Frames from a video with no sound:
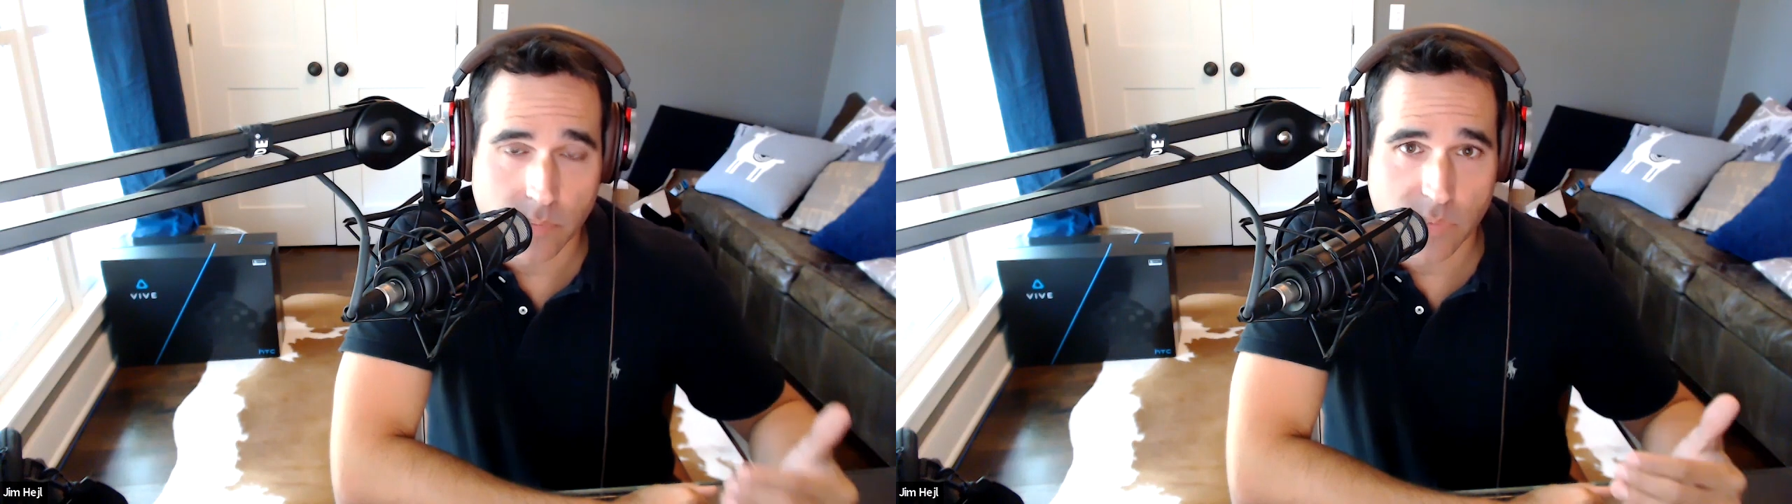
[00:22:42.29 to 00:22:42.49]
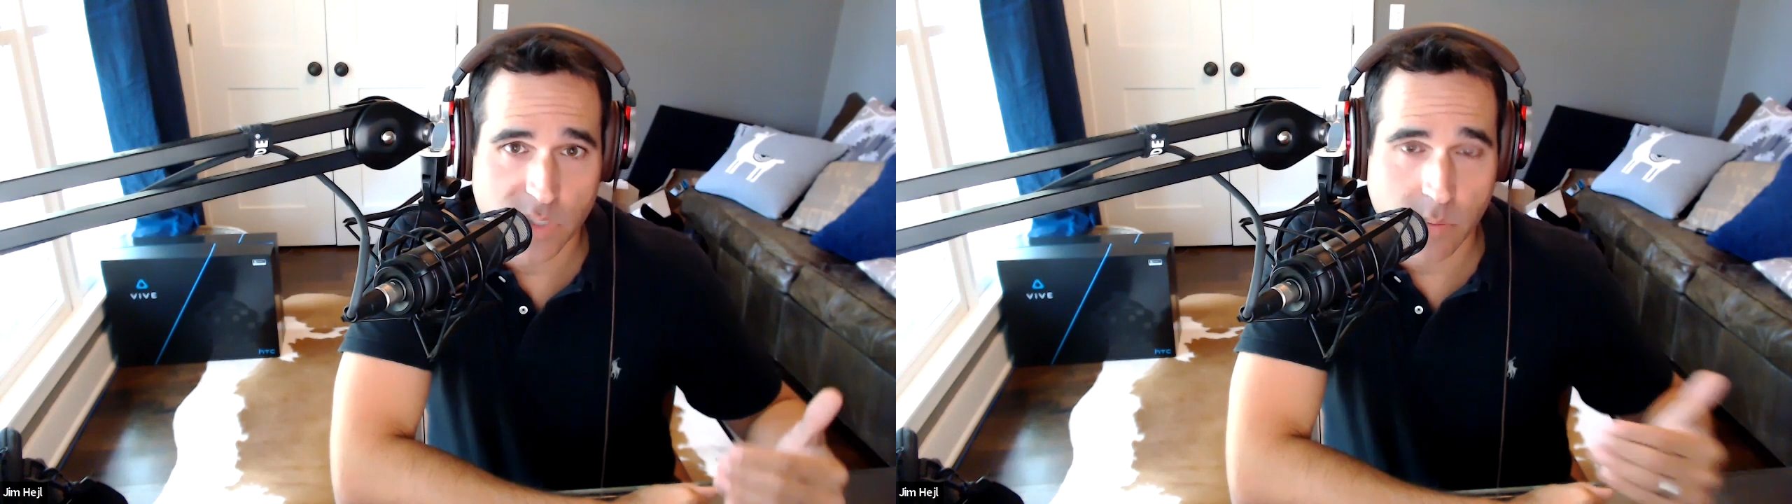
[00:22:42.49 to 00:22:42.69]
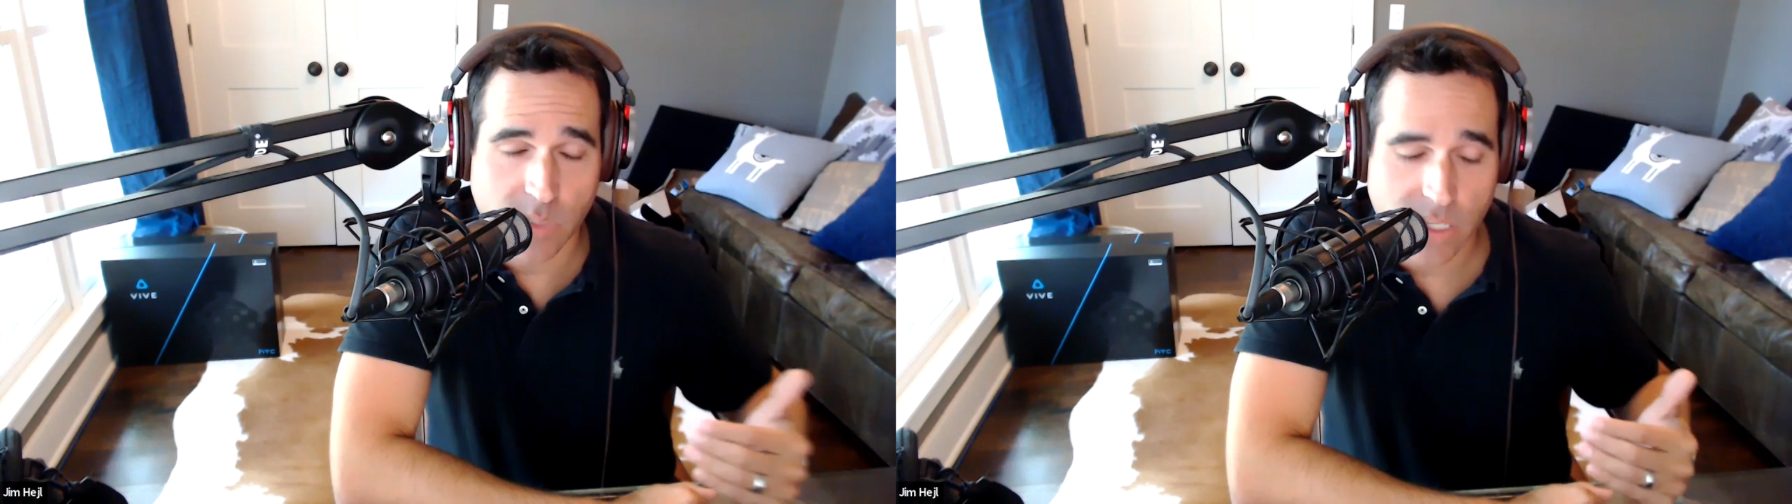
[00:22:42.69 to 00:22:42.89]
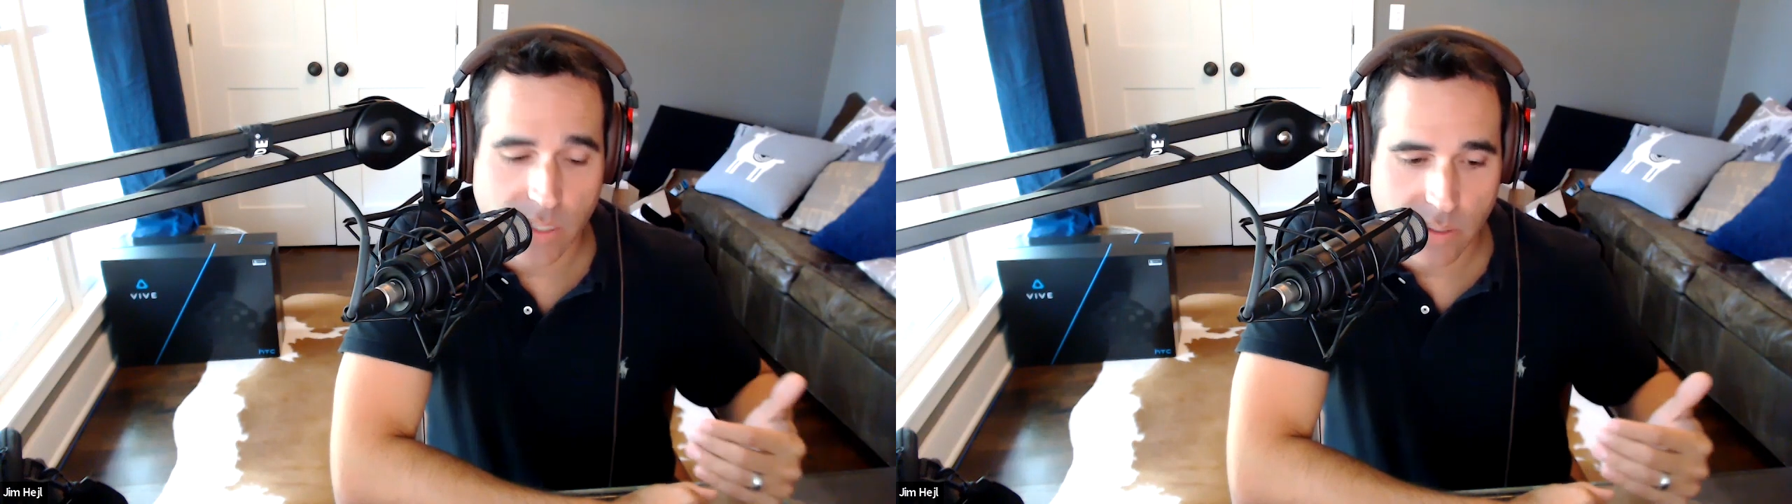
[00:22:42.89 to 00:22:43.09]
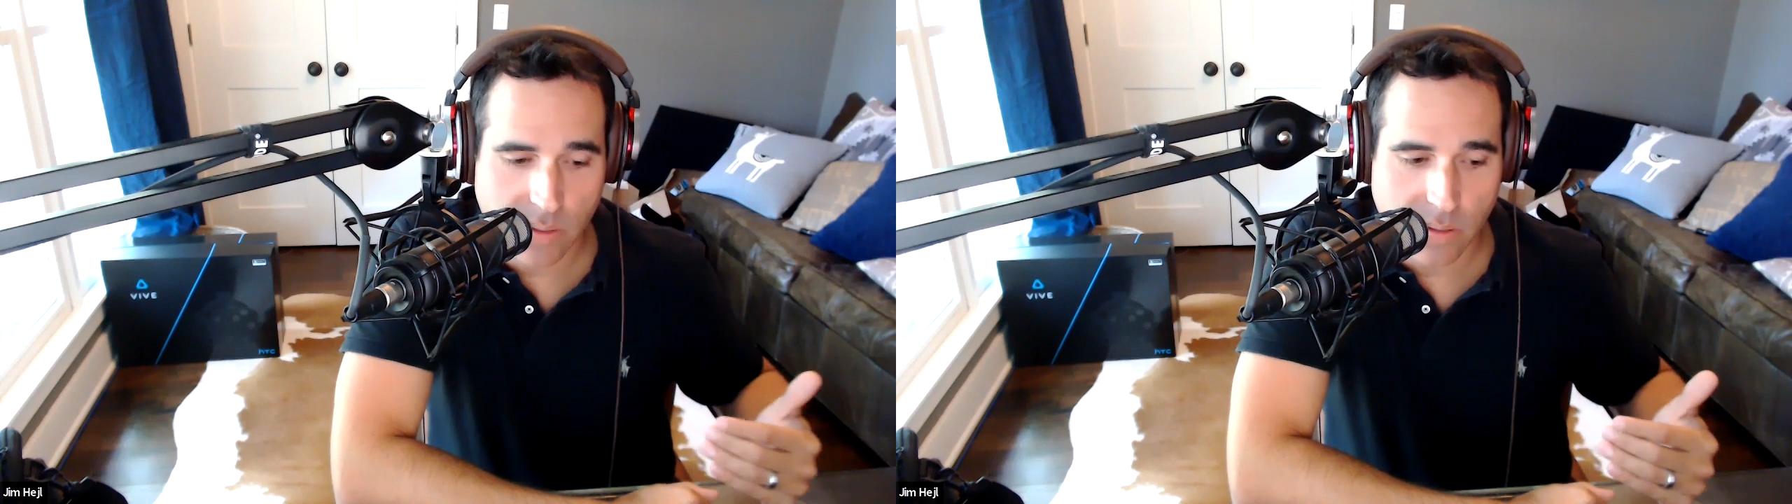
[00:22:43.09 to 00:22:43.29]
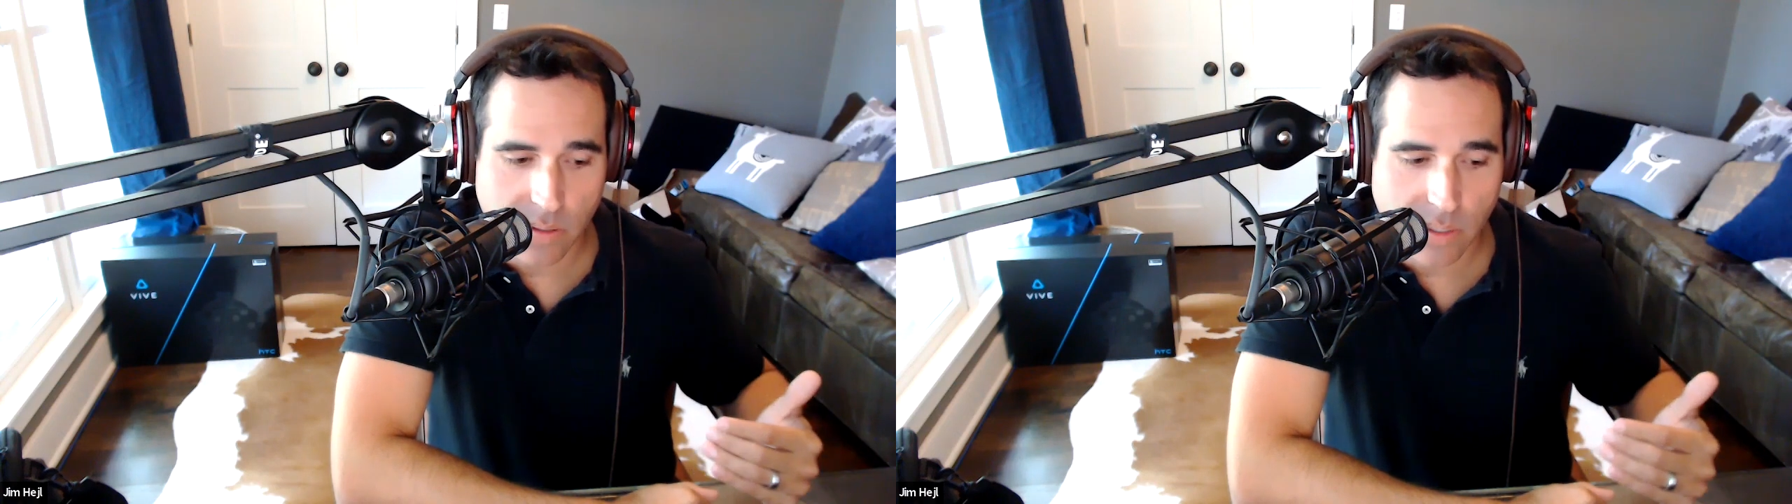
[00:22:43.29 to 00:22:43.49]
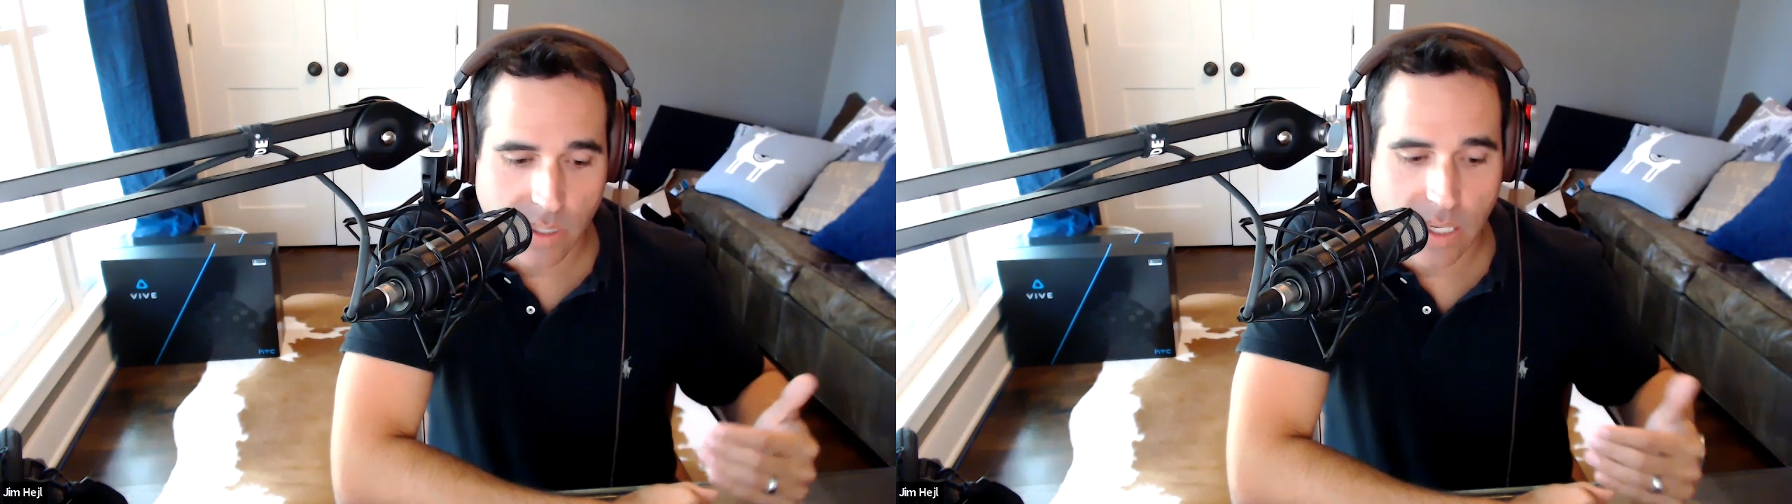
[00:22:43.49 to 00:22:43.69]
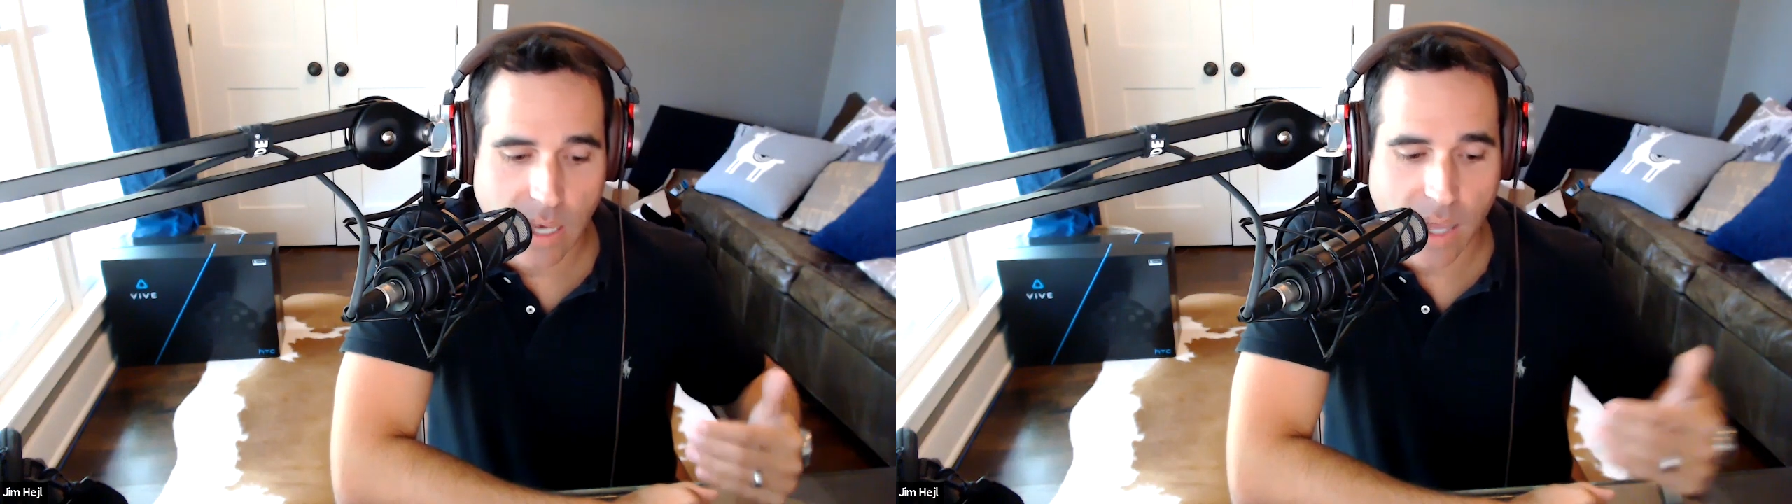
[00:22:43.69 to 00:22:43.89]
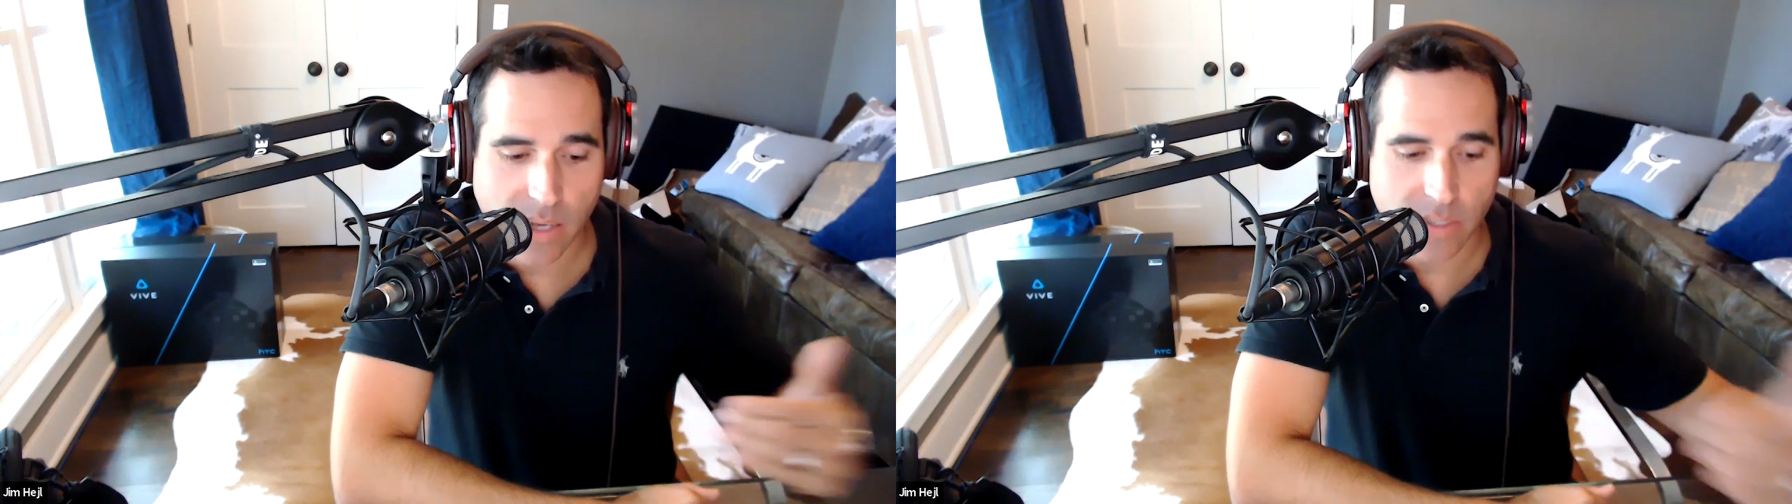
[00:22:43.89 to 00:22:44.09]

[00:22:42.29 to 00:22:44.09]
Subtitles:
Somebody got